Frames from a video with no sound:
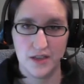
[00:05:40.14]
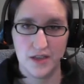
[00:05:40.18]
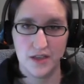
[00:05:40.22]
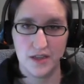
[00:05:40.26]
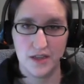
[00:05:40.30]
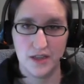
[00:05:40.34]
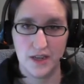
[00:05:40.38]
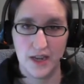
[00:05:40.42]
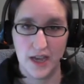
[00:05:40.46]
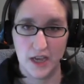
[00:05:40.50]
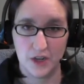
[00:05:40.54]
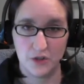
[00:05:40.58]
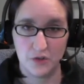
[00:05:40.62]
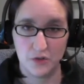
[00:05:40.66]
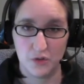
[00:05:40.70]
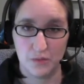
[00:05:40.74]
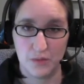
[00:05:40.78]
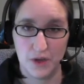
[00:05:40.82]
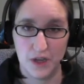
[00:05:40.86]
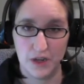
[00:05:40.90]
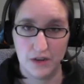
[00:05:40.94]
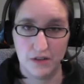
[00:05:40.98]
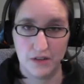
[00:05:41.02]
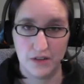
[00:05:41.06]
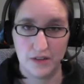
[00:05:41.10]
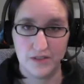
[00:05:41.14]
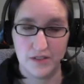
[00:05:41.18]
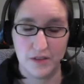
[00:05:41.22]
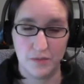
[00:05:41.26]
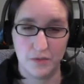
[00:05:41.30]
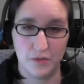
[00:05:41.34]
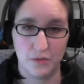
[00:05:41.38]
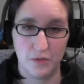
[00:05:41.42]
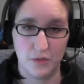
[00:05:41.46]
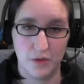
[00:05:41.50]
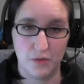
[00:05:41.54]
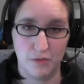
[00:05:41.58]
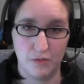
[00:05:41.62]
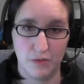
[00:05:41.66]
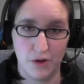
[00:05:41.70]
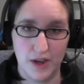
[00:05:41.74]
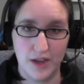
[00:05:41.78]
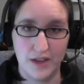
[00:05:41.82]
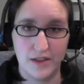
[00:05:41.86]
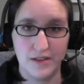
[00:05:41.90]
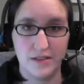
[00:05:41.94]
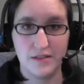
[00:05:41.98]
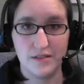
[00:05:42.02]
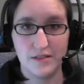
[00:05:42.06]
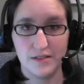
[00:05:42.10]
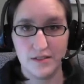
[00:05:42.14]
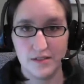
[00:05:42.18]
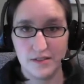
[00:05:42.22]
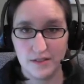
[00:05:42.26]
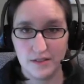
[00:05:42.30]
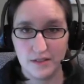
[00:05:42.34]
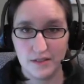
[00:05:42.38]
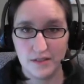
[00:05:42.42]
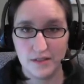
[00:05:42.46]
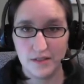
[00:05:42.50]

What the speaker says: natural minor, except we raise